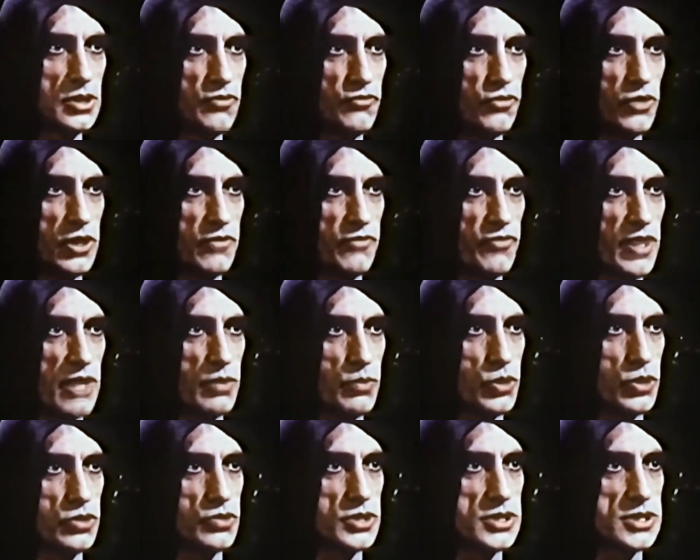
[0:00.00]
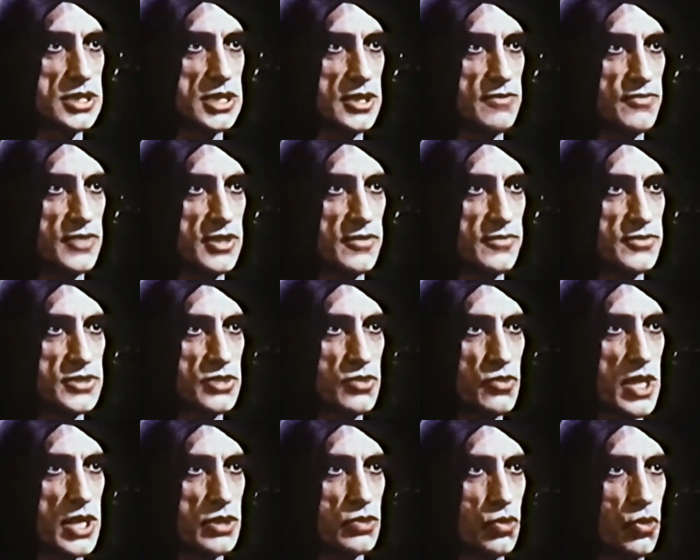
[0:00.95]
For if I would receive gifts
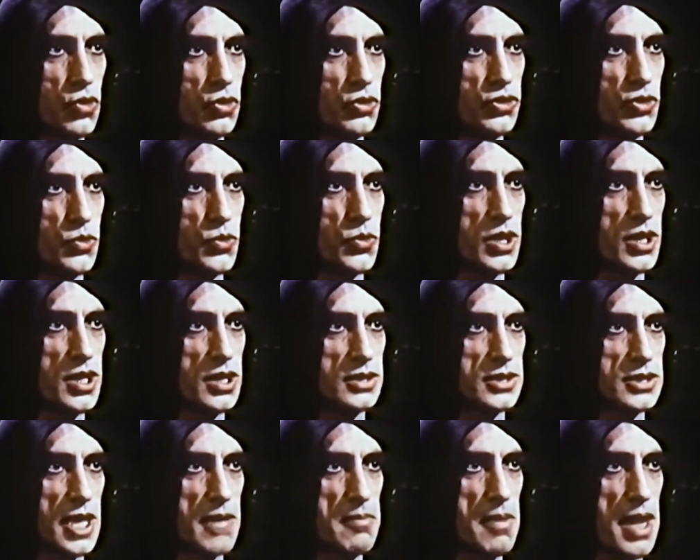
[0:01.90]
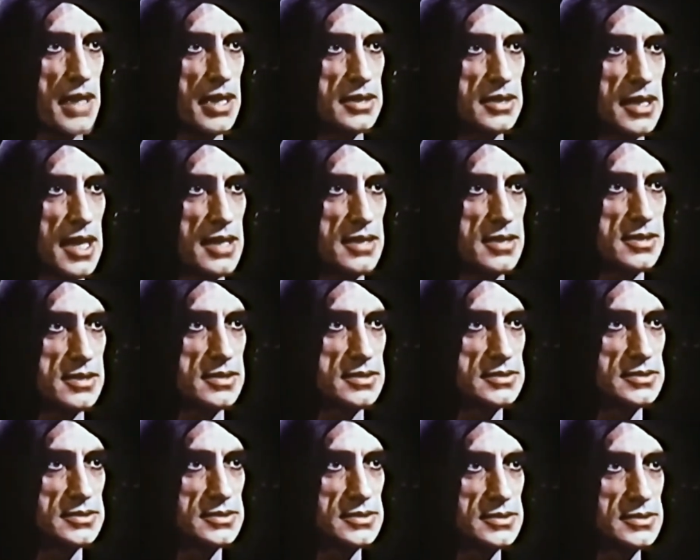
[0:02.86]
great, all the world I might get.
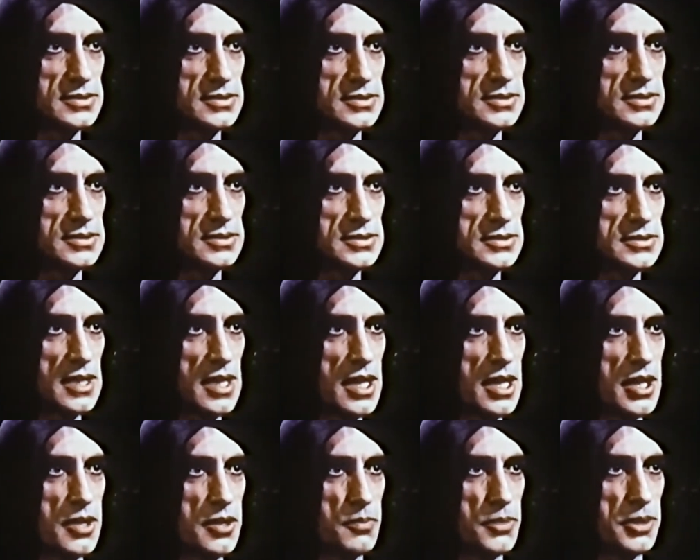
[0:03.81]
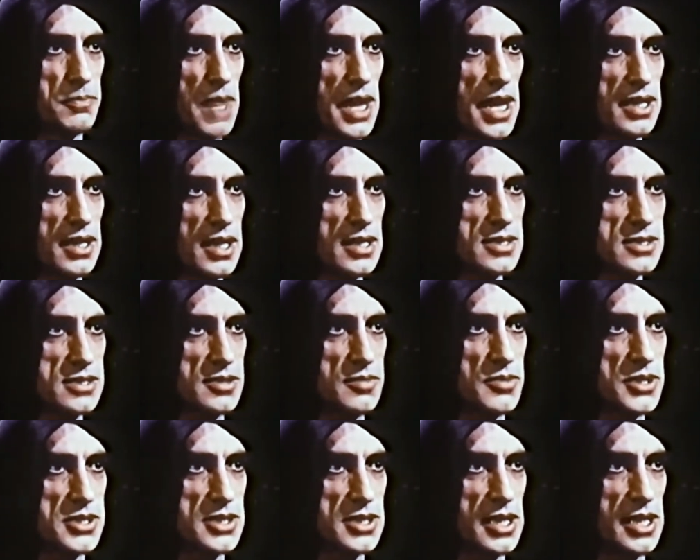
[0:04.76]
But my custom
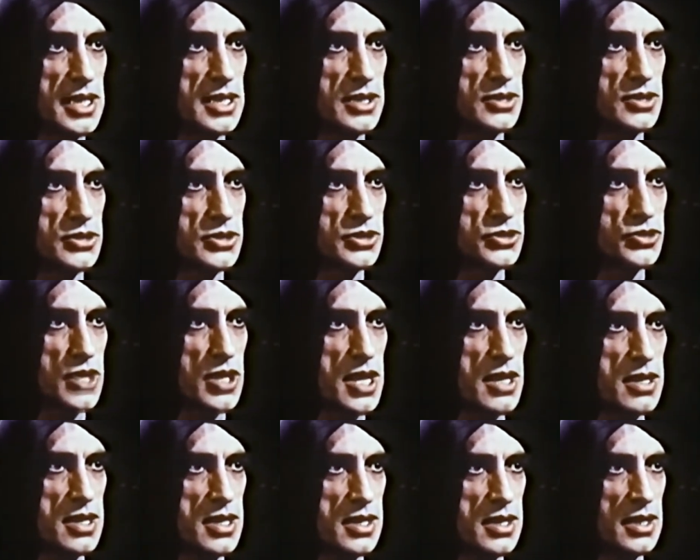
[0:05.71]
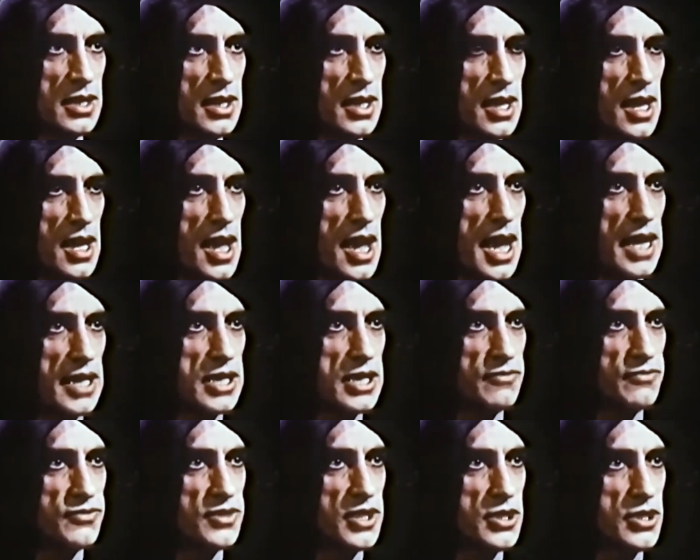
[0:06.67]
is clean contrary, I
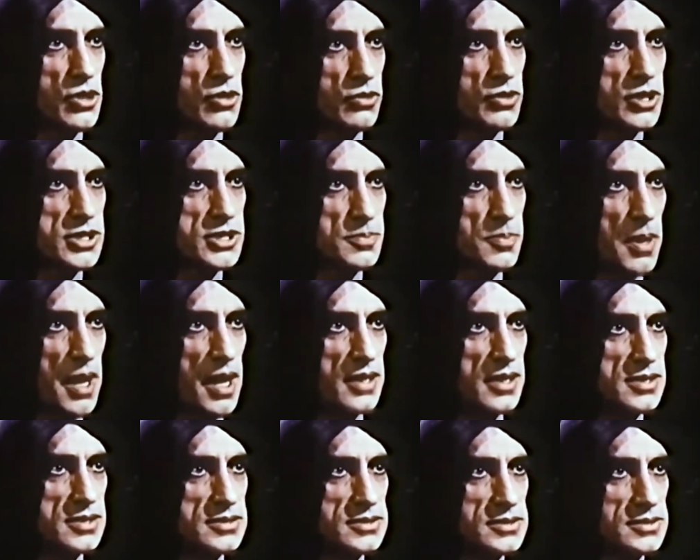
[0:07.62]
give thee no respite.